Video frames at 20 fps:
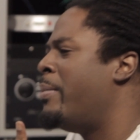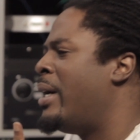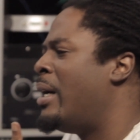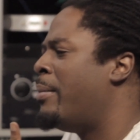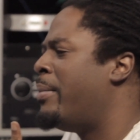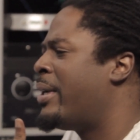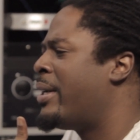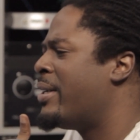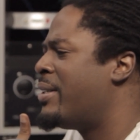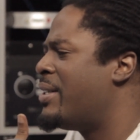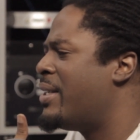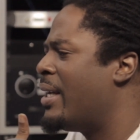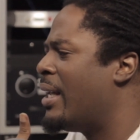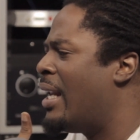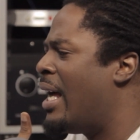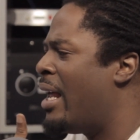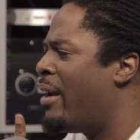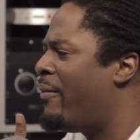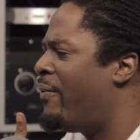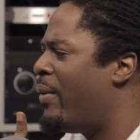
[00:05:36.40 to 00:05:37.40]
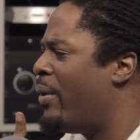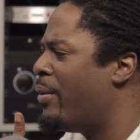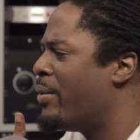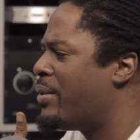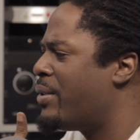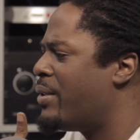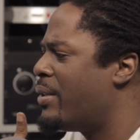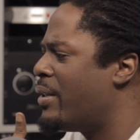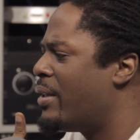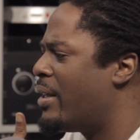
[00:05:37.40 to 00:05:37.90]
man? Because see, a lot of
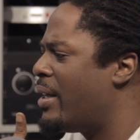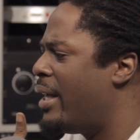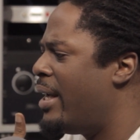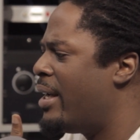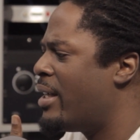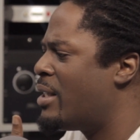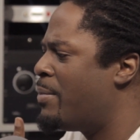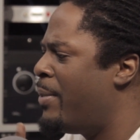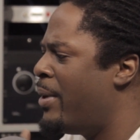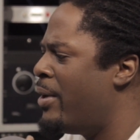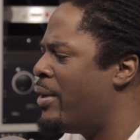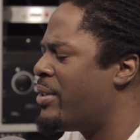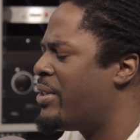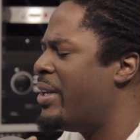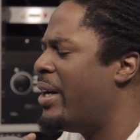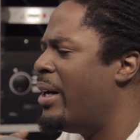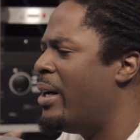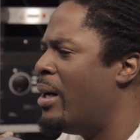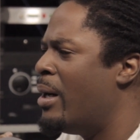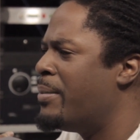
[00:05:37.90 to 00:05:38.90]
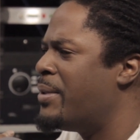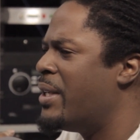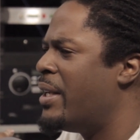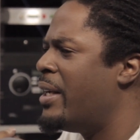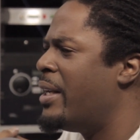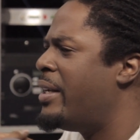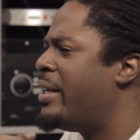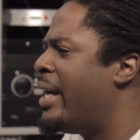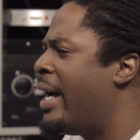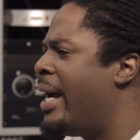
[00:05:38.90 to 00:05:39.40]
folks they experience the ups
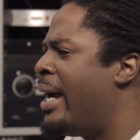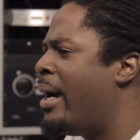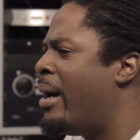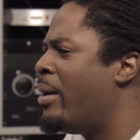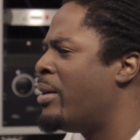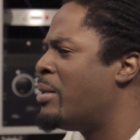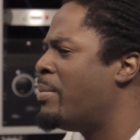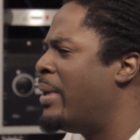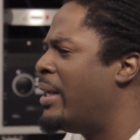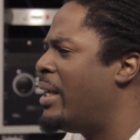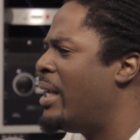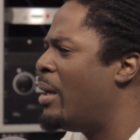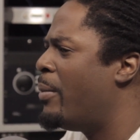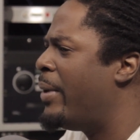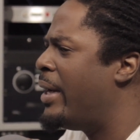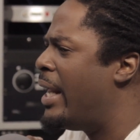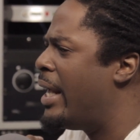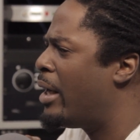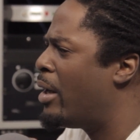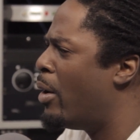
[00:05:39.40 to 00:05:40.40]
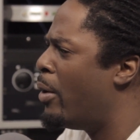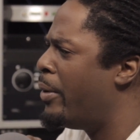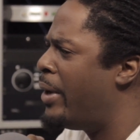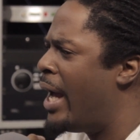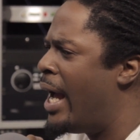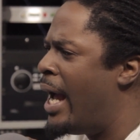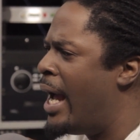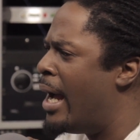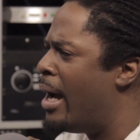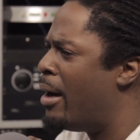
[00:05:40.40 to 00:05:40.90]
and the downs, but then when they go
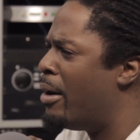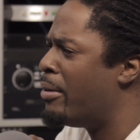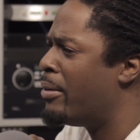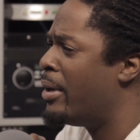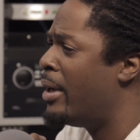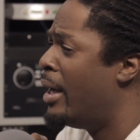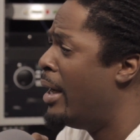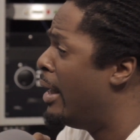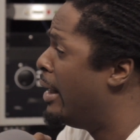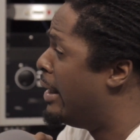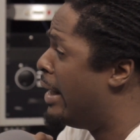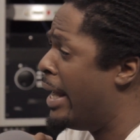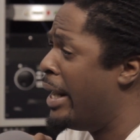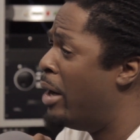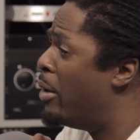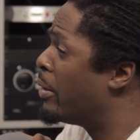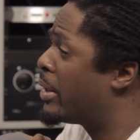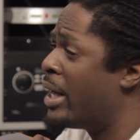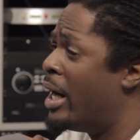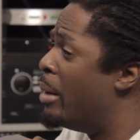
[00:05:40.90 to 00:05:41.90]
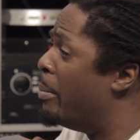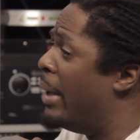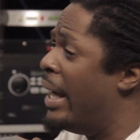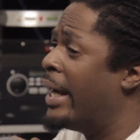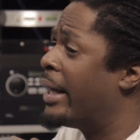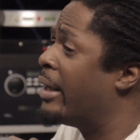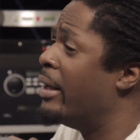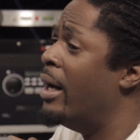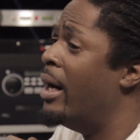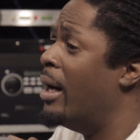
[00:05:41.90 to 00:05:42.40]
down, they don't come
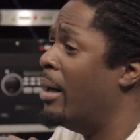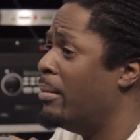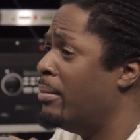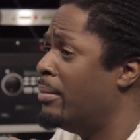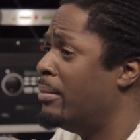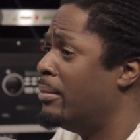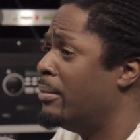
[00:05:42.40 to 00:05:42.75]
back up.